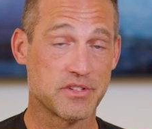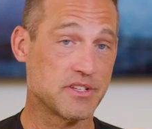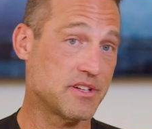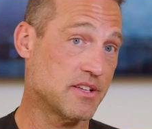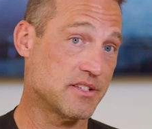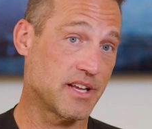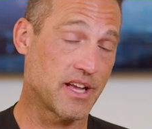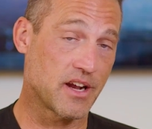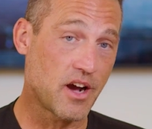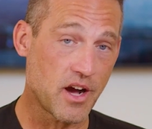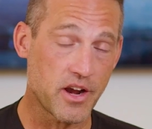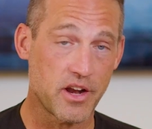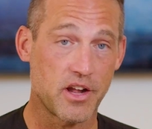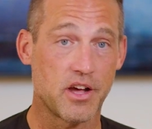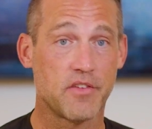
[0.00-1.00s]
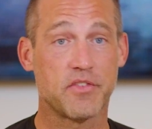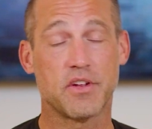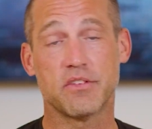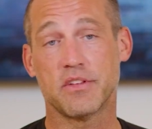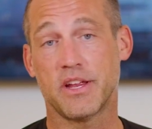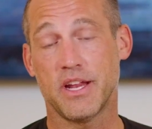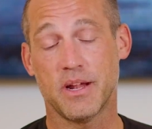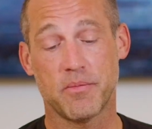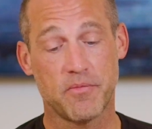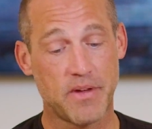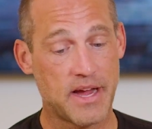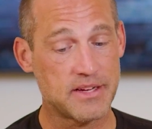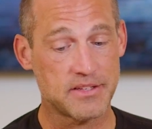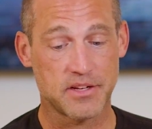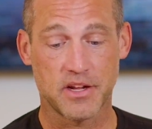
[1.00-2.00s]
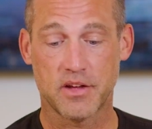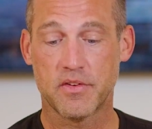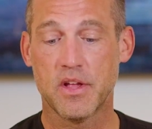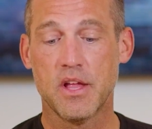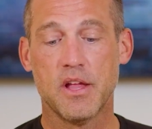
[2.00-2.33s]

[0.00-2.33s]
doesn't get hot enough, it doesn't heat up fast enough,